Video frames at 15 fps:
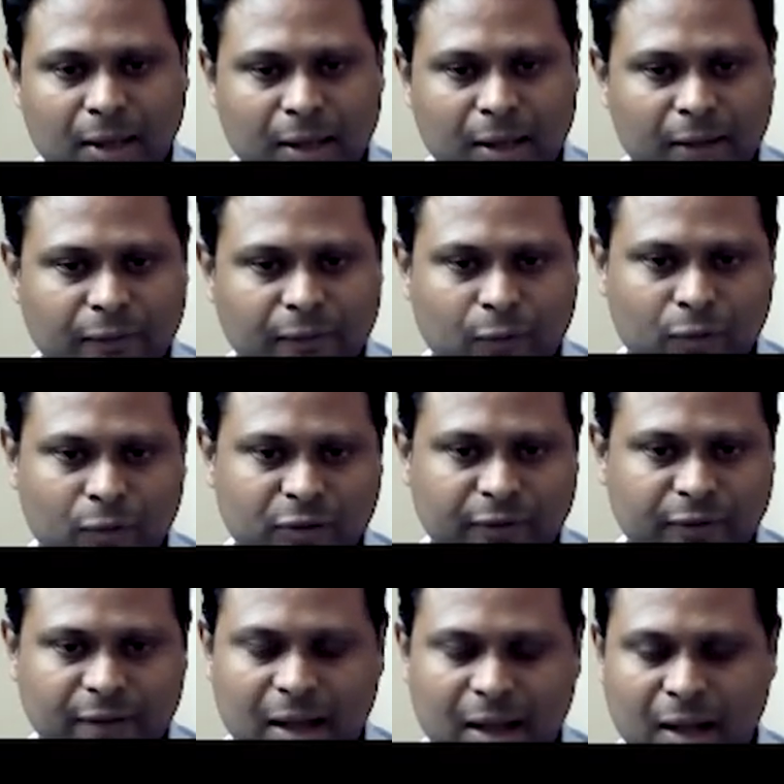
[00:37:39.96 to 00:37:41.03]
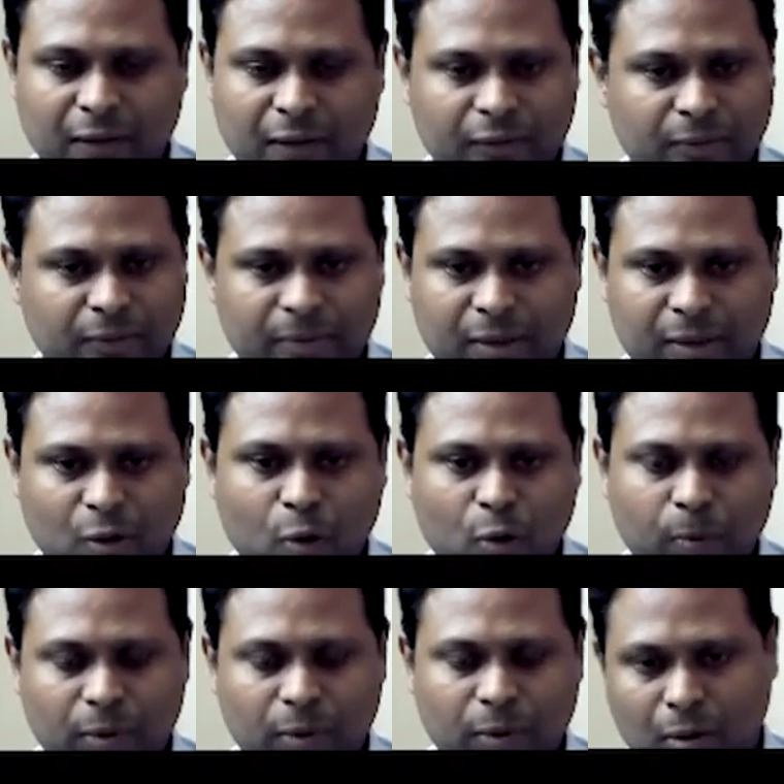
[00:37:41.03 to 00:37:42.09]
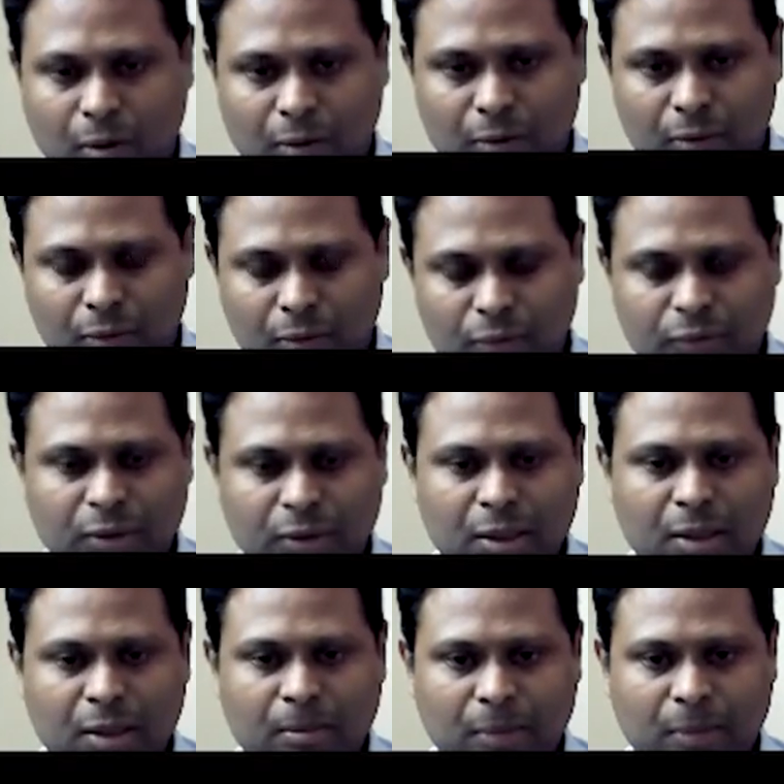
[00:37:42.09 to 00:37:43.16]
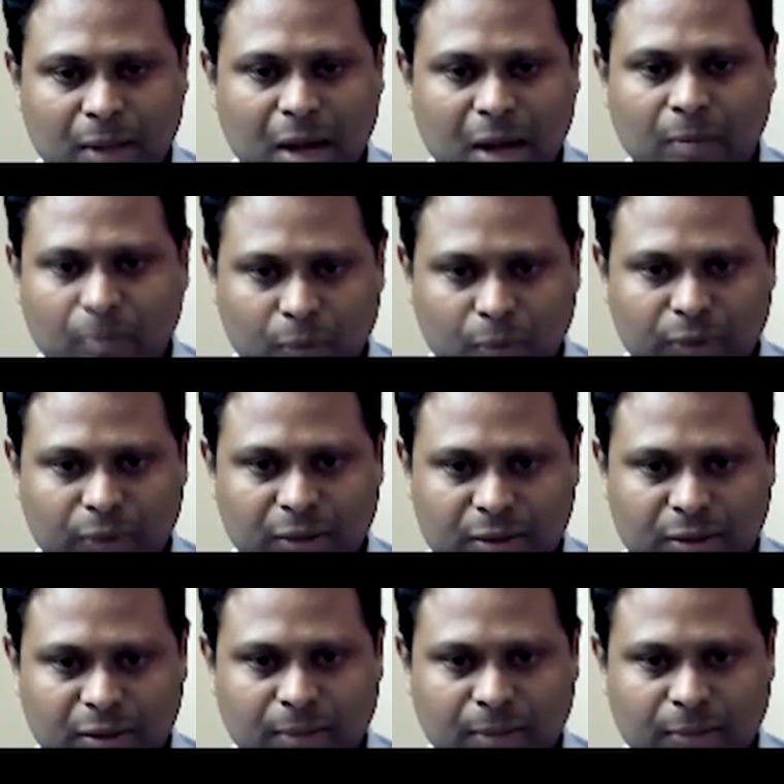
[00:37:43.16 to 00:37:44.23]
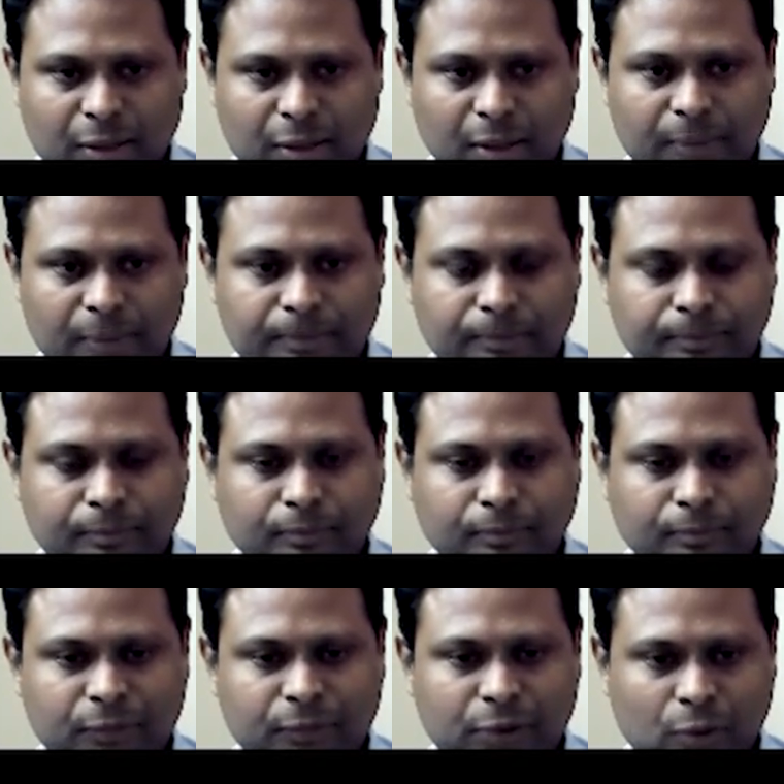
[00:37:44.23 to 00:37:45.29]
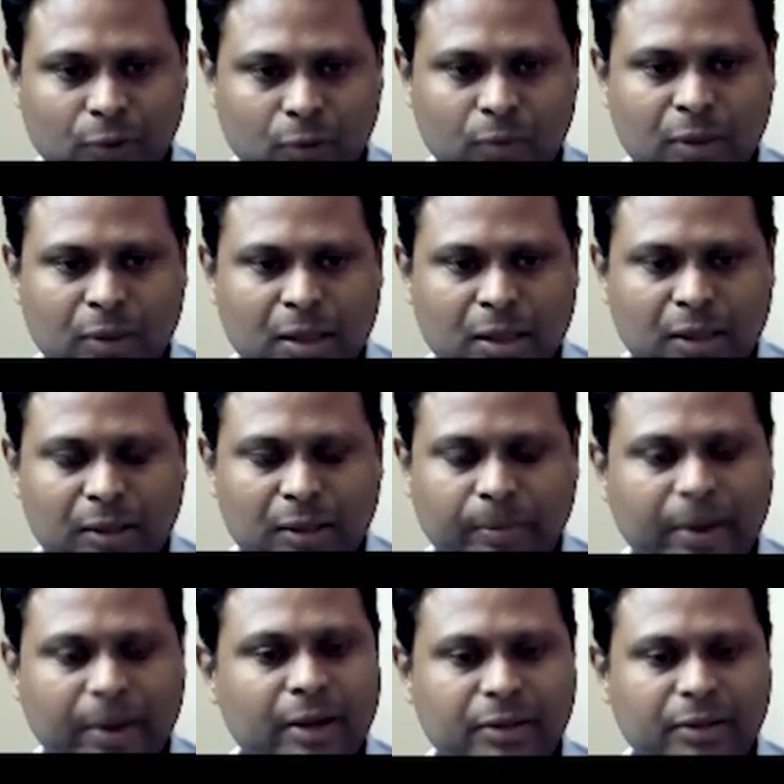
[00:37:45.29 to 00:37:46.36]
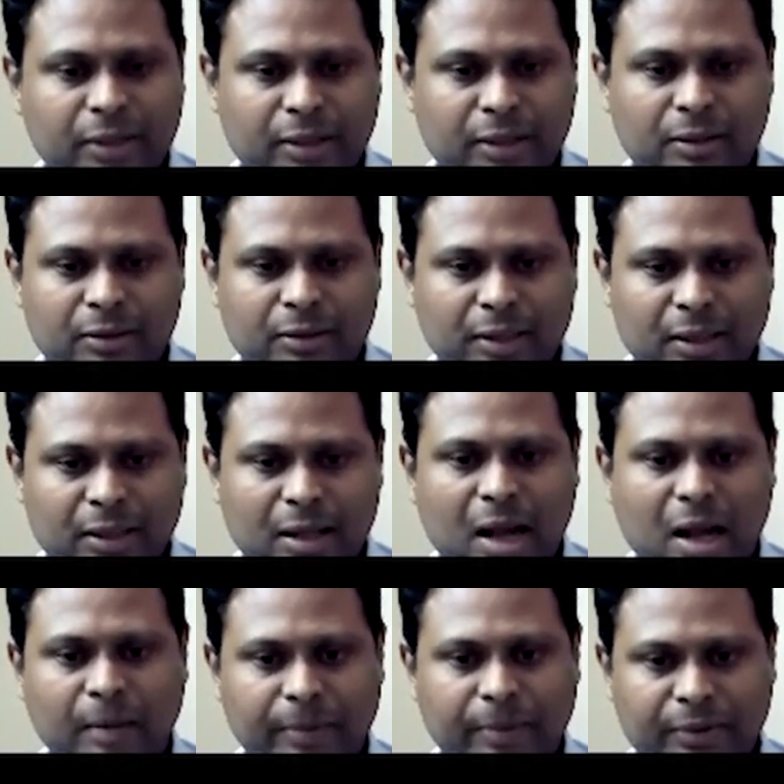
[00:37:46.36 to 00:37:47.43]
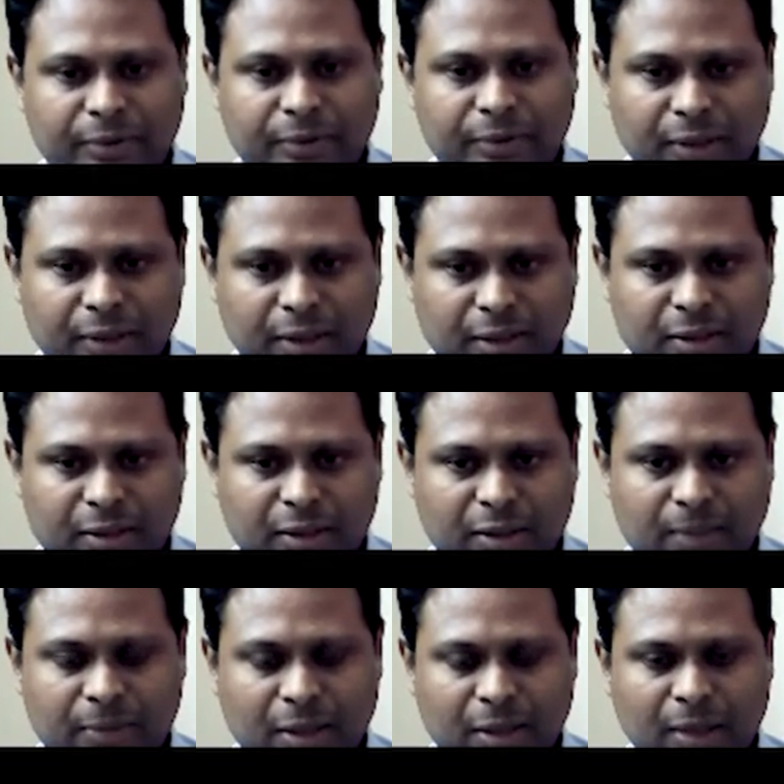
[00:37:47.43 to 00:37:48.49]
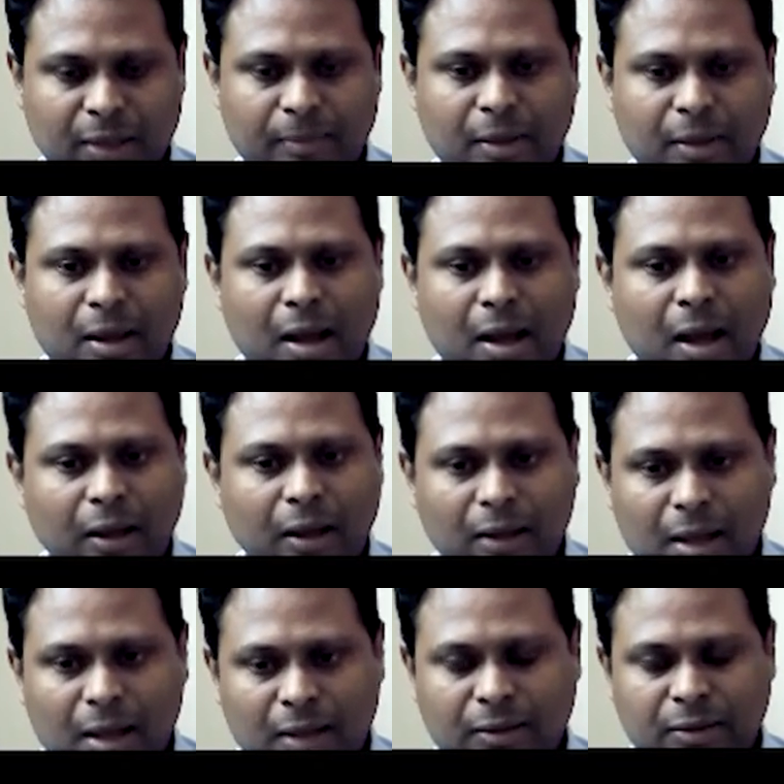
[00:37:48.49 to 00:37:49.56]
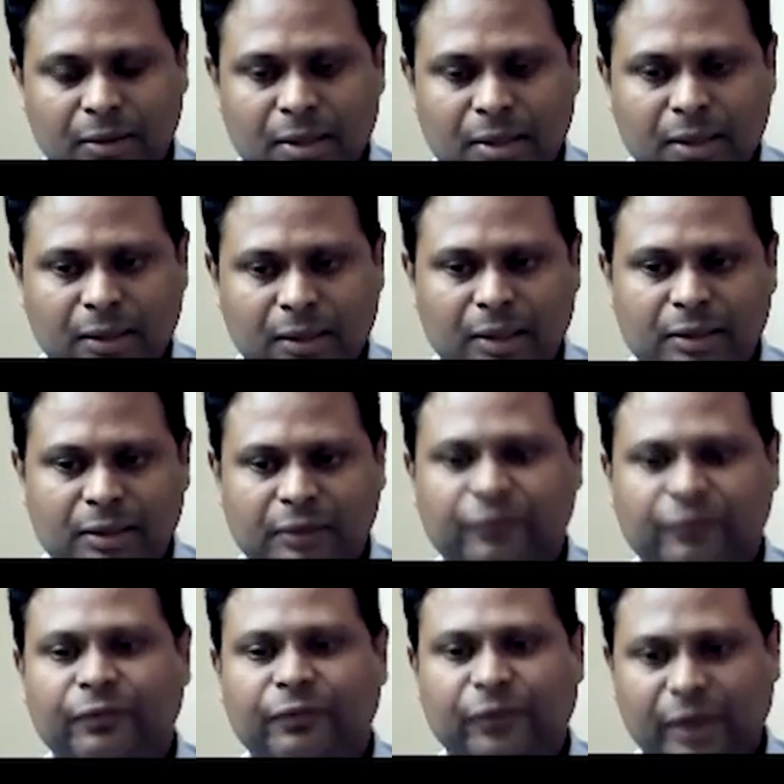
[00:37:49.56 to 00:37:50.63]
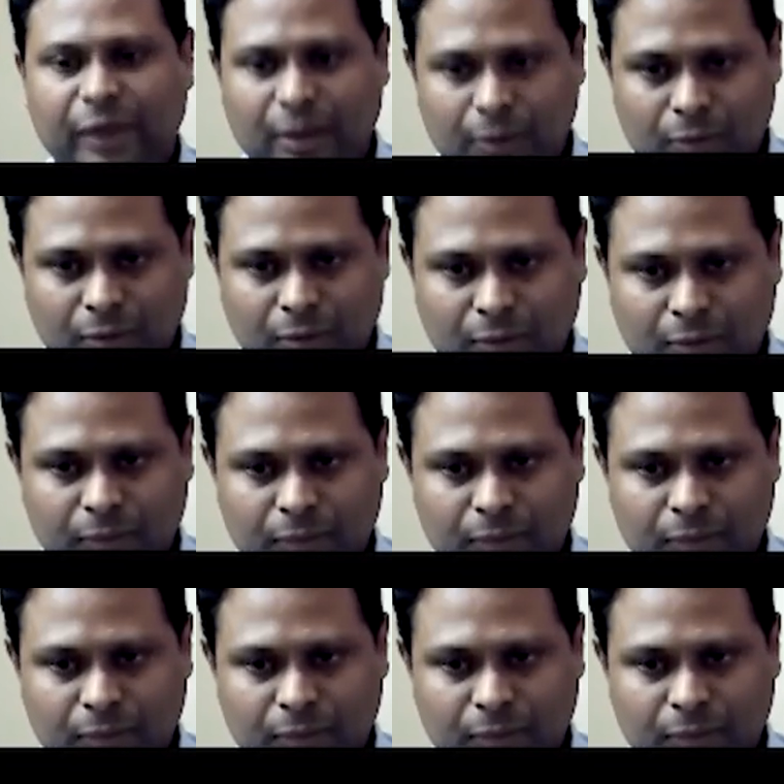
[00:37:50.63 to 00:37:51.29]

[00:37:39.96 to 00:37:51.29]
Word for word: And of course, a valve could be open or closed, but not both at the same time. So the pair signals cannot be asserted at the same time unless there is a failure